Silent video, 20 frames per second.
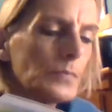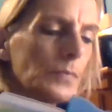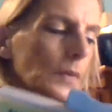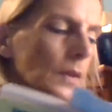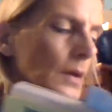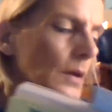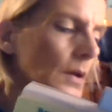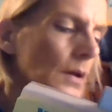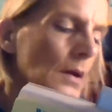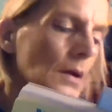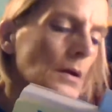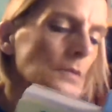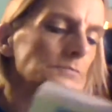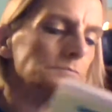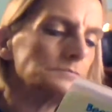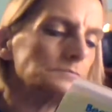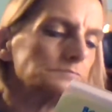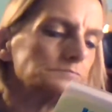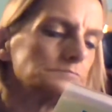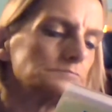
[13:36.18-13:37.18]

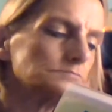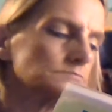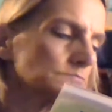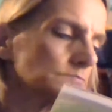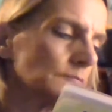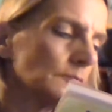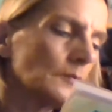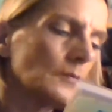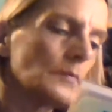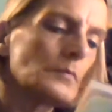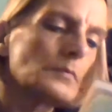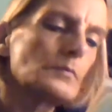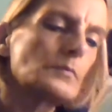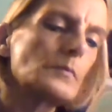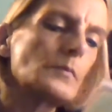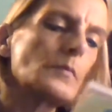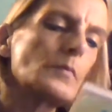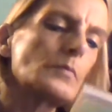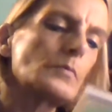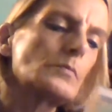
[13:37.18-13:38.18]

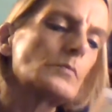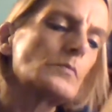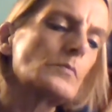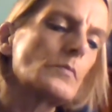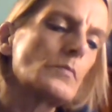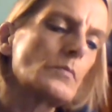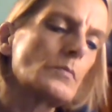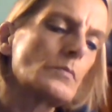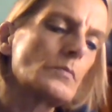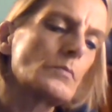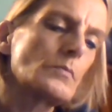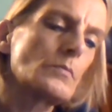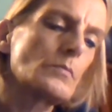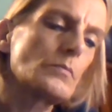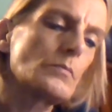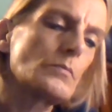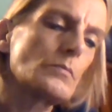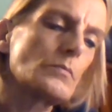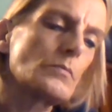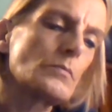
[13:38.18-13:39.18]

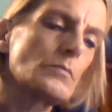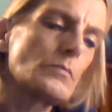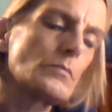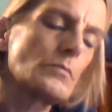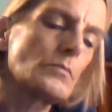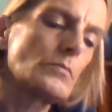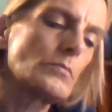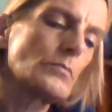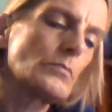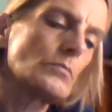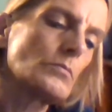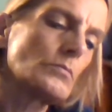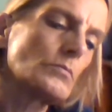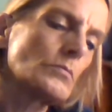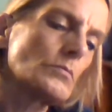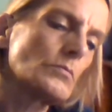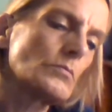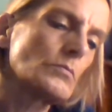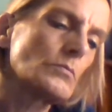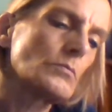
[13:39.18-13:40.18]

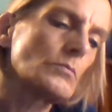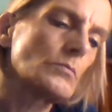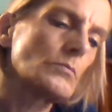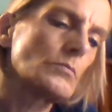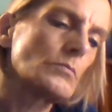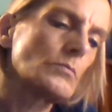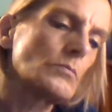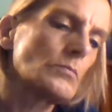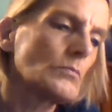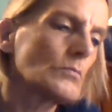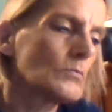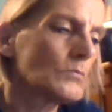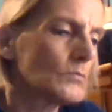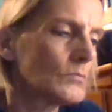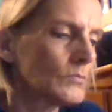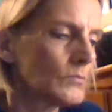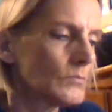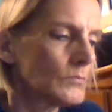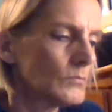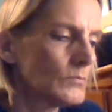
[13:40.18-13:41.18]

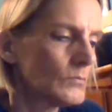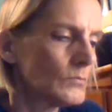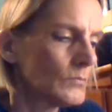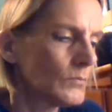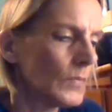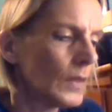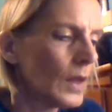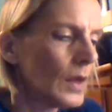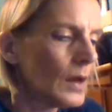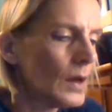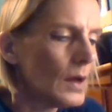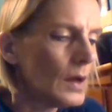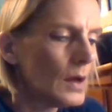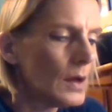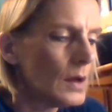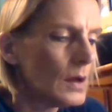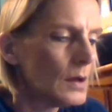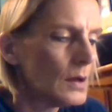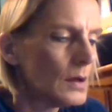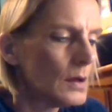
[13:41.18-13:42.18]

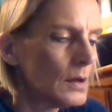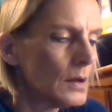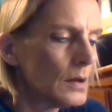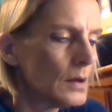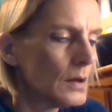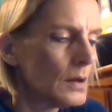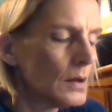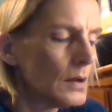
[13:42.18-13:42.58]
No one is speaking in this clip.